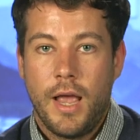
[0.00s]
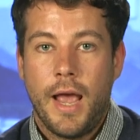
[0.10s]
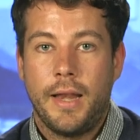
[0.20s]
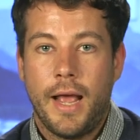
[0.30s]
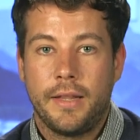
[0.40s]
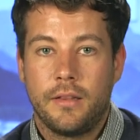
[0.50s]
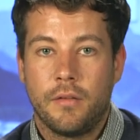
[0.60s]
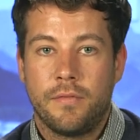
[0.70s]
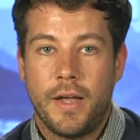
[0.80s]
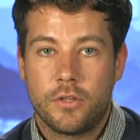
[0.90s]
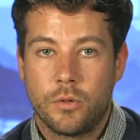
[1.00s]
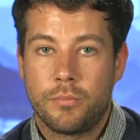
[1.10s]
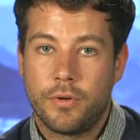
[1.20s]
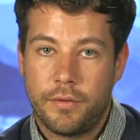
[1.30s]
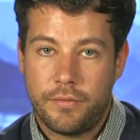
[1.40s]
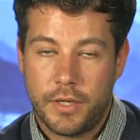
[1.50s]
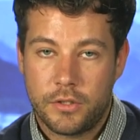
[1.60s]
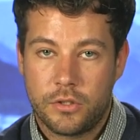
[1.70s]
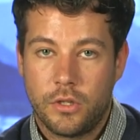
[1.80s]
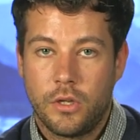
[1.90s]
and added the factual
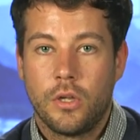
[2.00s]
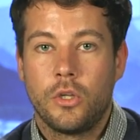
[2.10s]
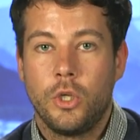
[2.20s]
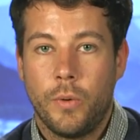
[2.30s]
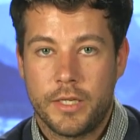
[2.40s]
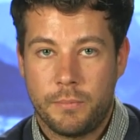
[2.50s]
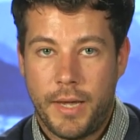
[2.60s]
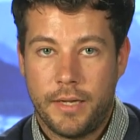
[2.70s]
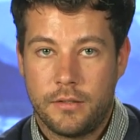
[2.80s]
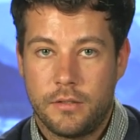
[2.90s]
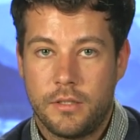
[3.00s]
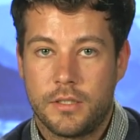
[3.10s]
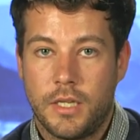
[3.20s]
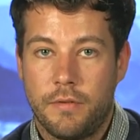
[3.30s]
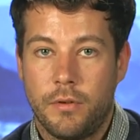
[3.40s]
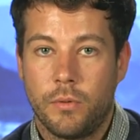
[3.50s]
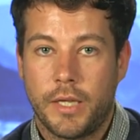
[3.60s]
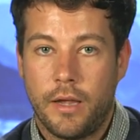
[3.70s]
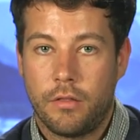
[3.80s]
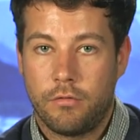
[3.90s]
prefix US-backed to see if it would
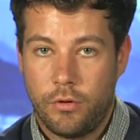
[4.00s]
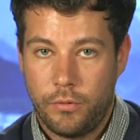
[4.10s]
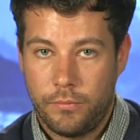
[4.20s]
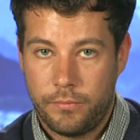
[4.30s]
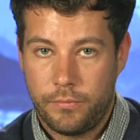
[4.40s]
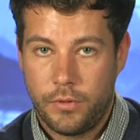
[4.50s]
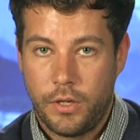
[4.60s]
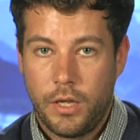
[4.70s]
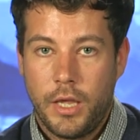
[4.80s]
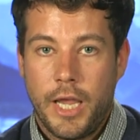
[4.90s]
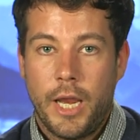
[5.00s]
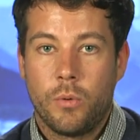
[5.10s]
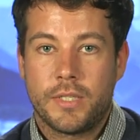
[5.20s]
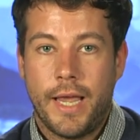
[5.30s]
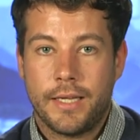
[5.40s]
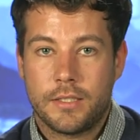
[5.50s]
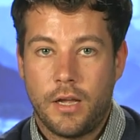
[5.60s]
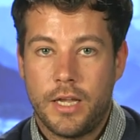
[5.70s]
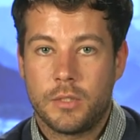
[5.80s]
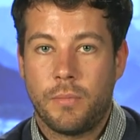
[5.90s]
get through. It was
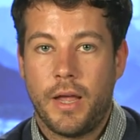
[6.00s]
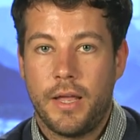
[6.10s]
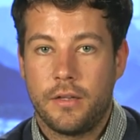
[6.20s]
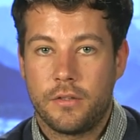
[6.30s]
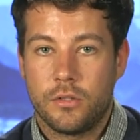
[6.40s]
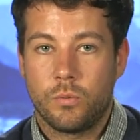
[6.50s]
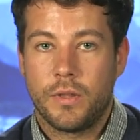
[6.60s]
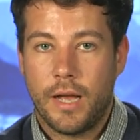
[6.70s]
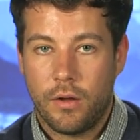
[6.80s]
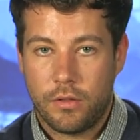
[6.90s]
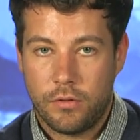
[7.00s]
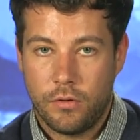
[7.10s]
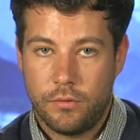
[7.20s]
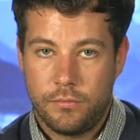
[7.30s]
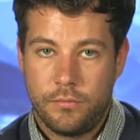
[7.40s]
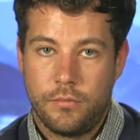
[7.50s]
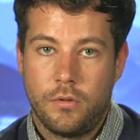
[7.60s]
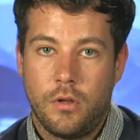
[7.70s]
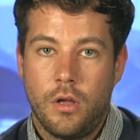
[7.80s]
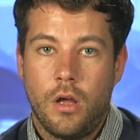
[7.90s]
excised by editors without a thought.
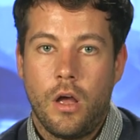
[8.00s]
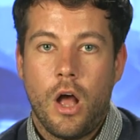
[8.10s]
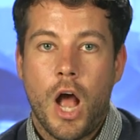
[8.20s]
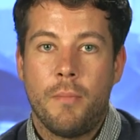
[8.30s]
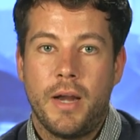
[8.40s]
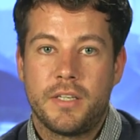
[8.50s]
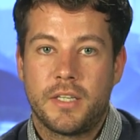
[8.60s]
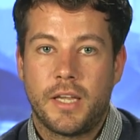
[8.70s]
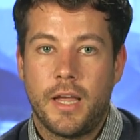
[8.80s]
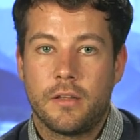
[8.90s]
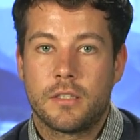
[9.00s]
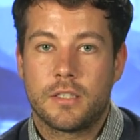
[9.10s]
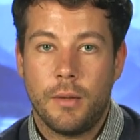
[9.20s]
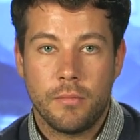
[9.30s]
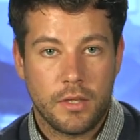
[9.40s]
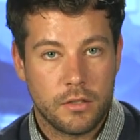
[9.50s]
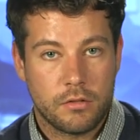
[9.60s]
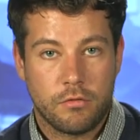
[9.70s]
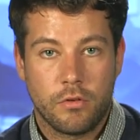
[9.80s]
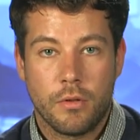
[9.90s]
I managed to get some things
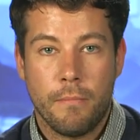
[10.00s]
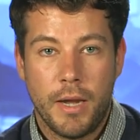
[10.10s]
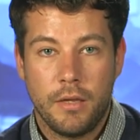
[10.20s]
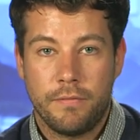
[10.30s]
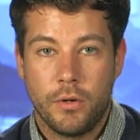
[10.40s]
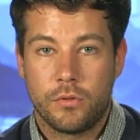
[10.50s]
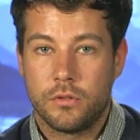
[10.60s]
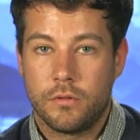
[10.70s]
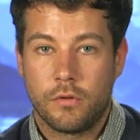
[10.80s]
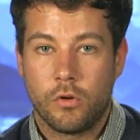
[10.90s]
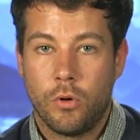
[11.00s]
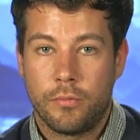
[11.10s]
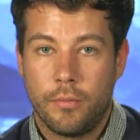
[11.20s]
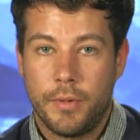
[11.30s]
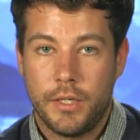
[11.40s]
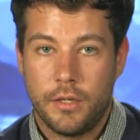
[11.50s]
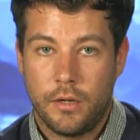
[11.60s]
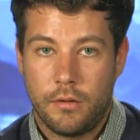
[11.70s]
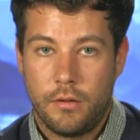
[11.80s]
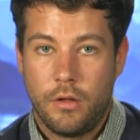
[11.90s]
through the many filters of the corporate media.